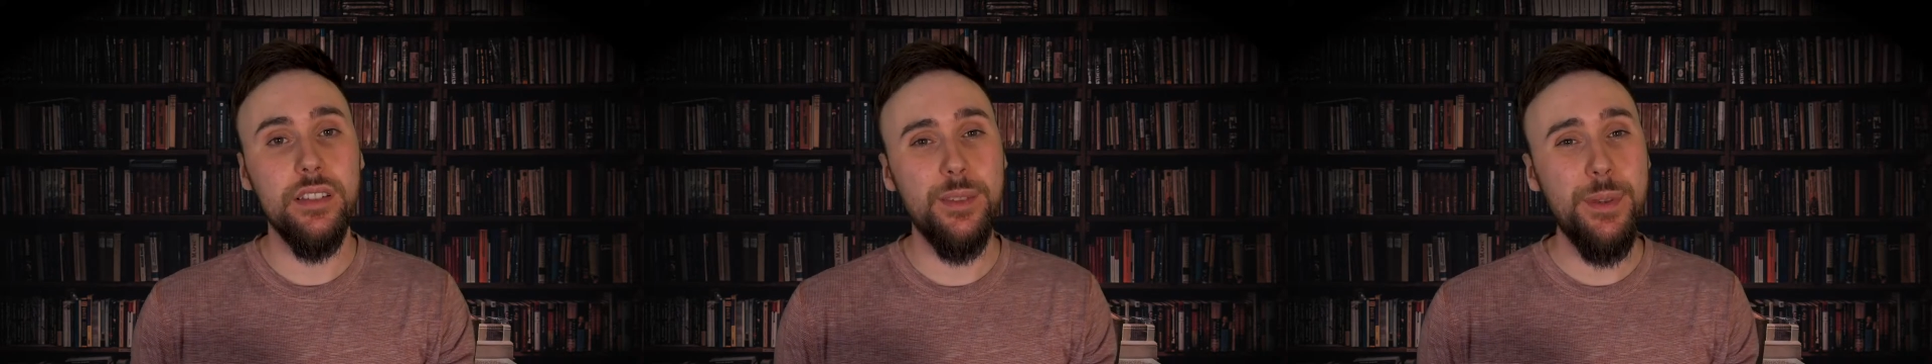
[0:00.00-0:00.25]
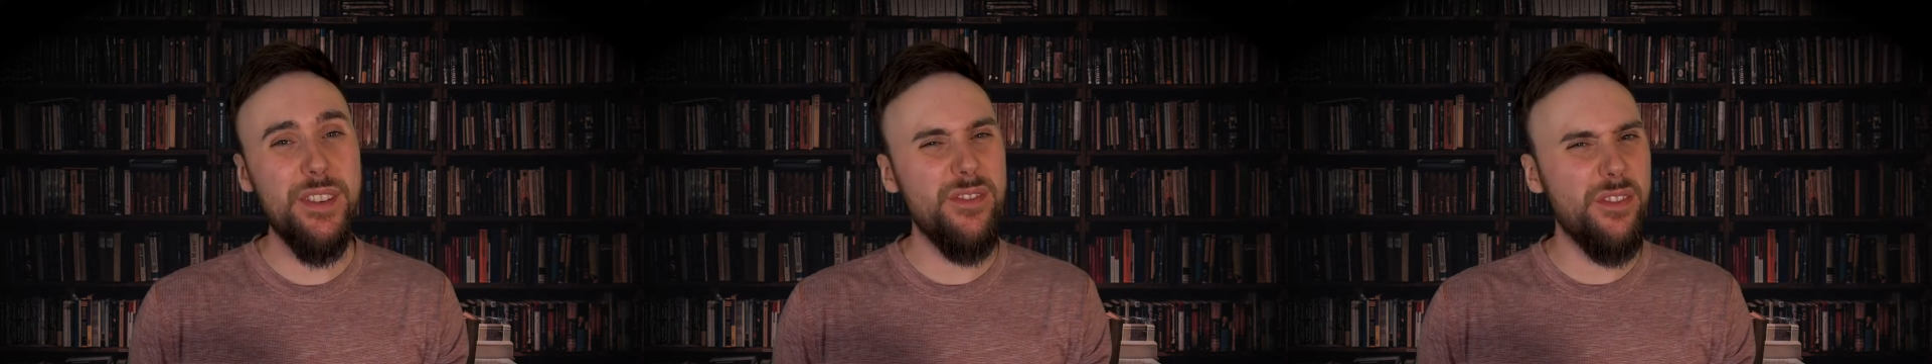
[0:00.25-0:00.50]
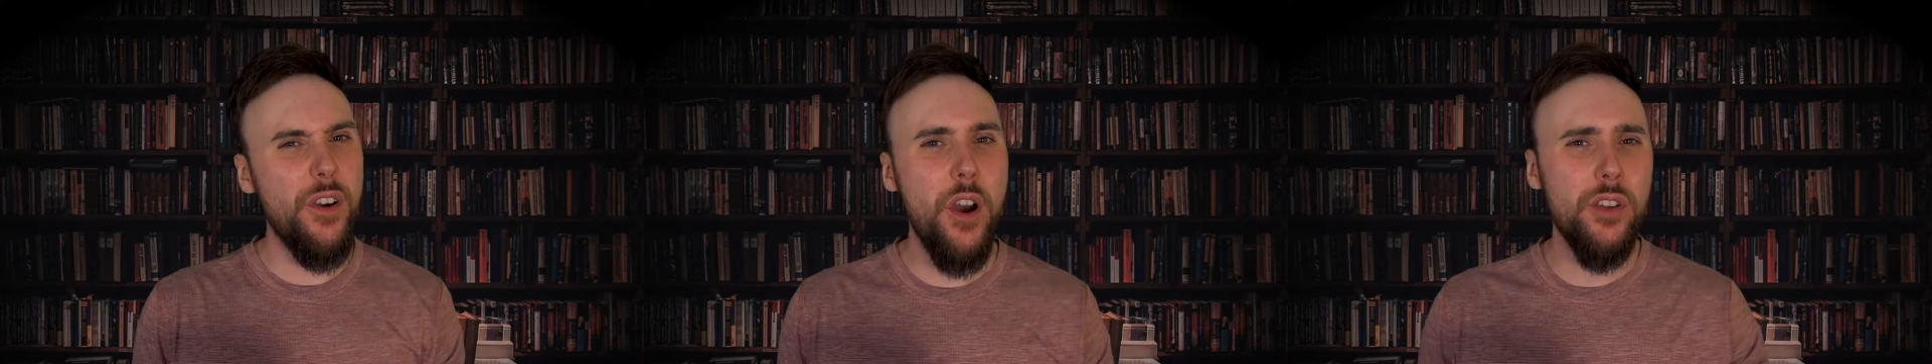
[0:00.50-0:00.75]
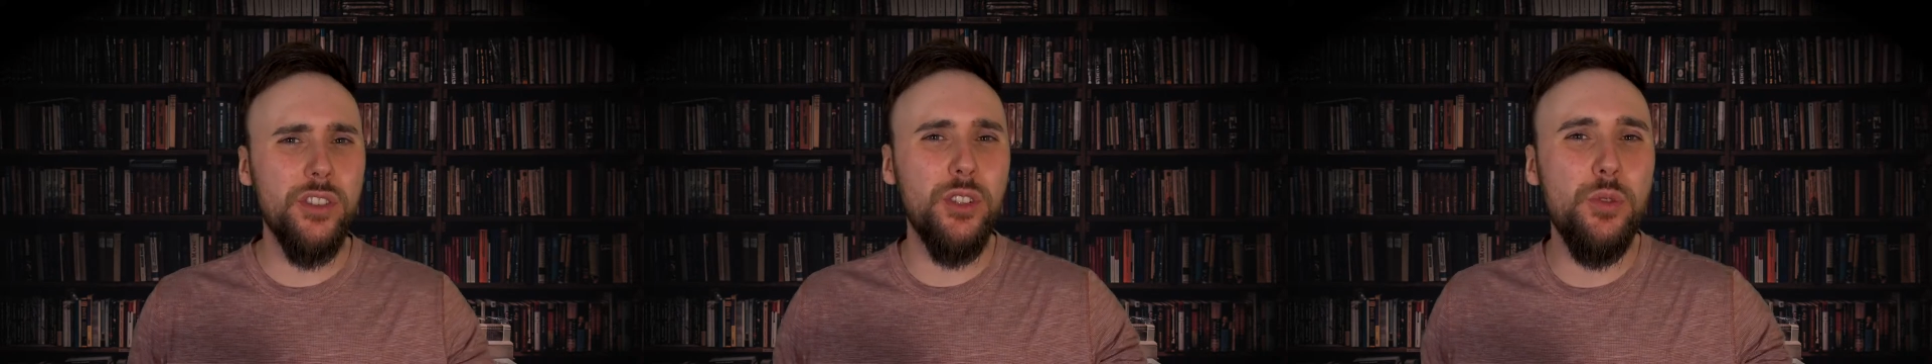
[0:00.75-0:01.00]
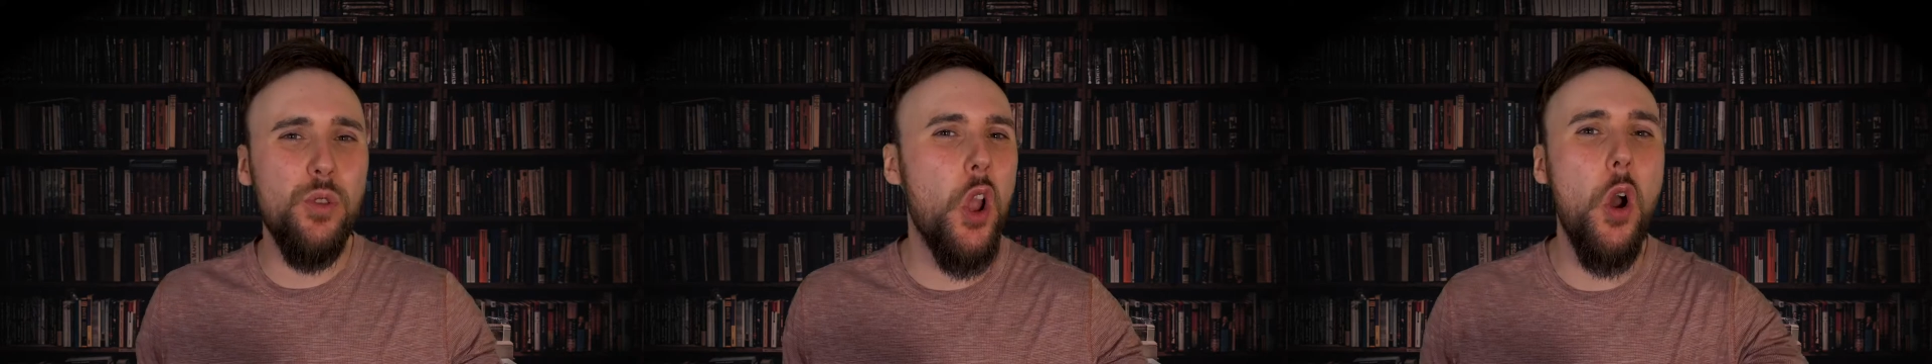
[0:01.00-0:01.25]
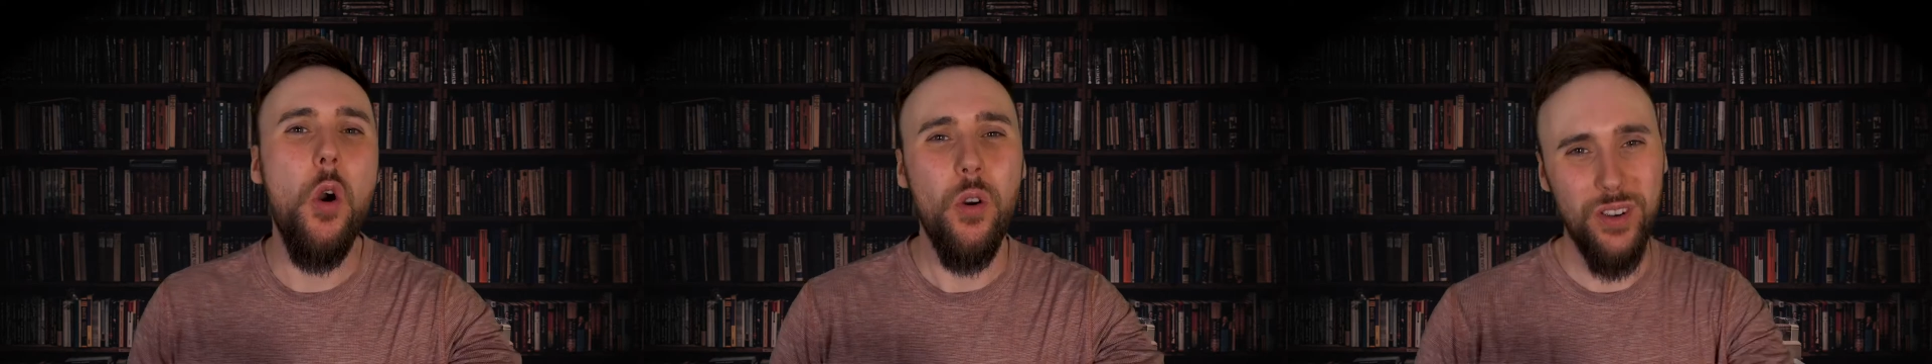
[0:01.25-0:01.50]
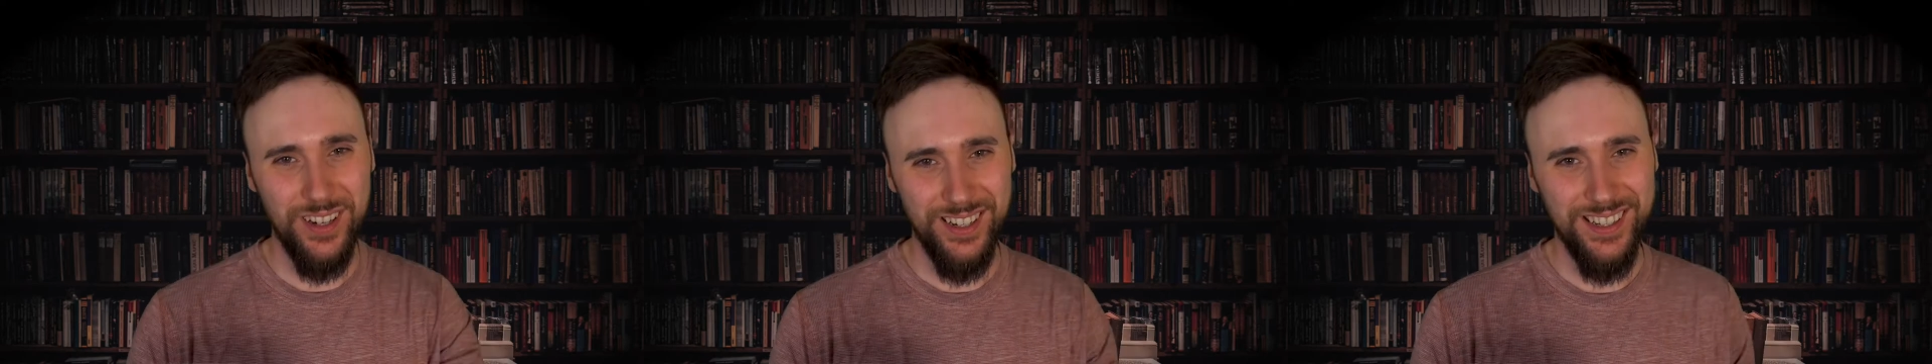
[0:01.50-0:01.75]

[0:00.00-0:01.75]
It's been far too long.